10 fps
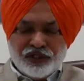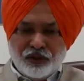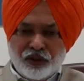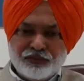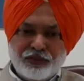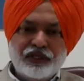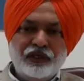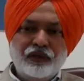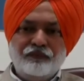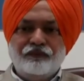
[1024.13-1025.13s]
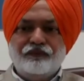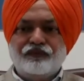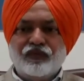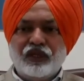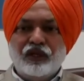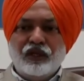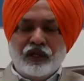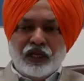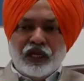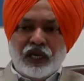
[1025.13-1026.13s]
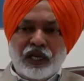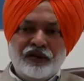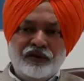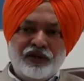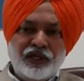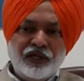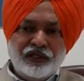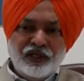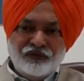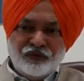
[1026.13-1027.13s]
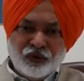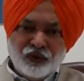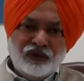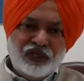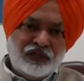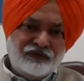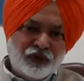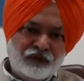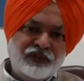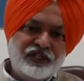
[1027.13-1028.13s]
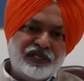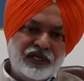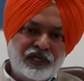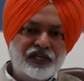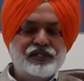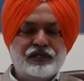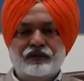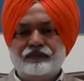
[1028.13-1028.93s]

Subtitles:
the hospital and take the photographs of the said injury.